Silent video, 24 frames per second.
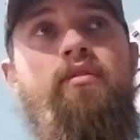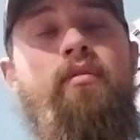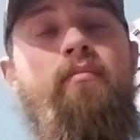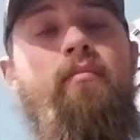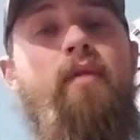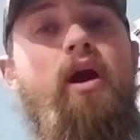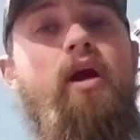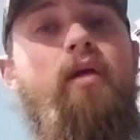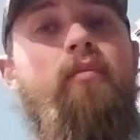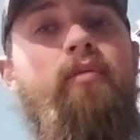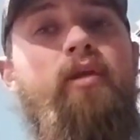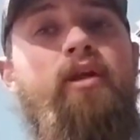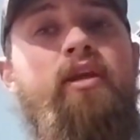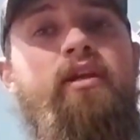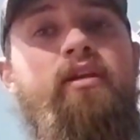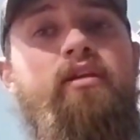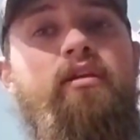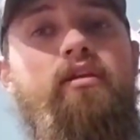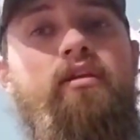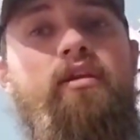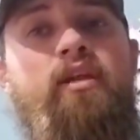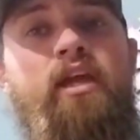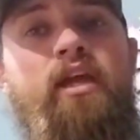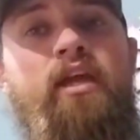the
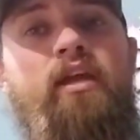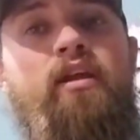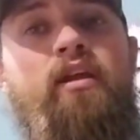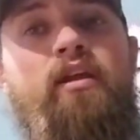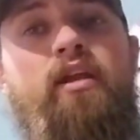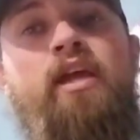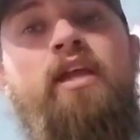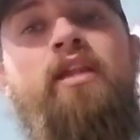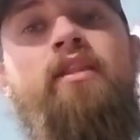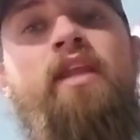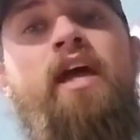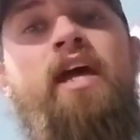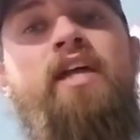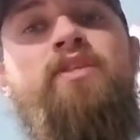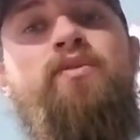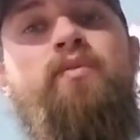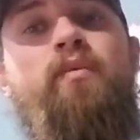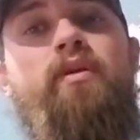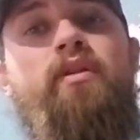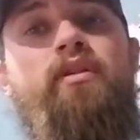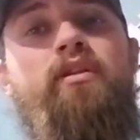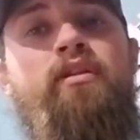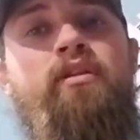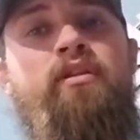marbling,
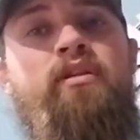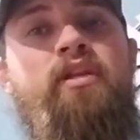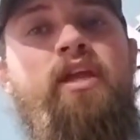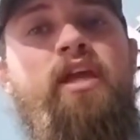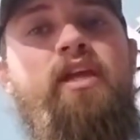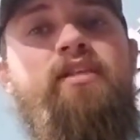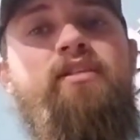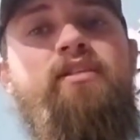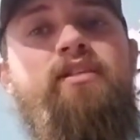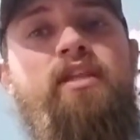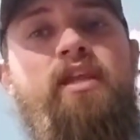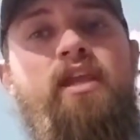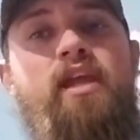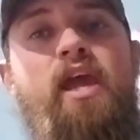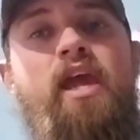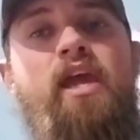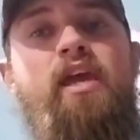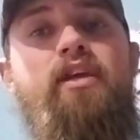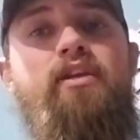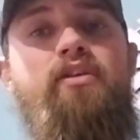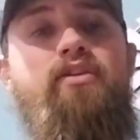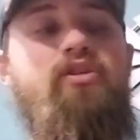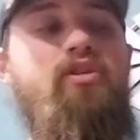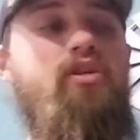that's what takes
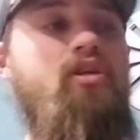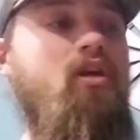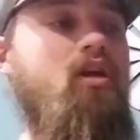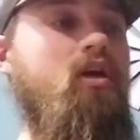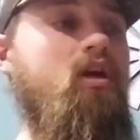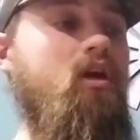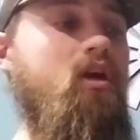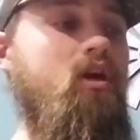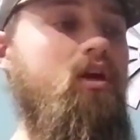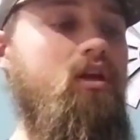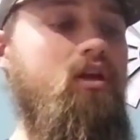the age